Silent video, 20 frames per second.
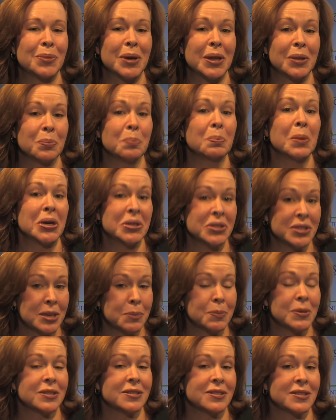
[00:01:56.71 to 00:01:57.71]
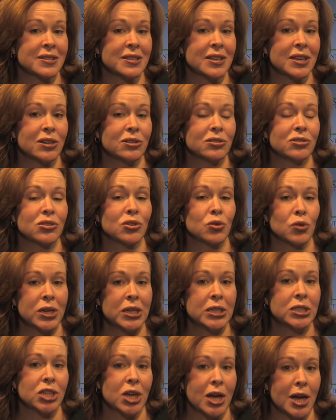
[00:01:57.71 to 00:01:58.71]
but mostly business leaders,
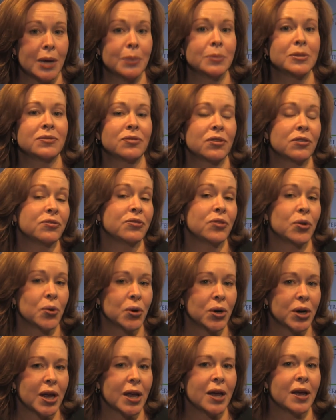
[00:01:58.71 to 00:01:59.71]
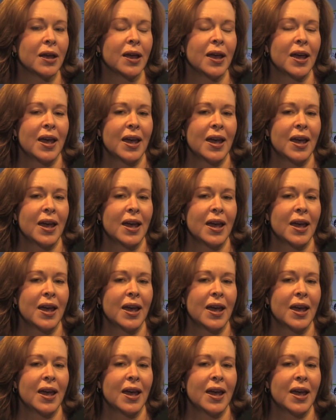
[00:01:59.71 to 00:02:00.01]
Green Jobs for Florida.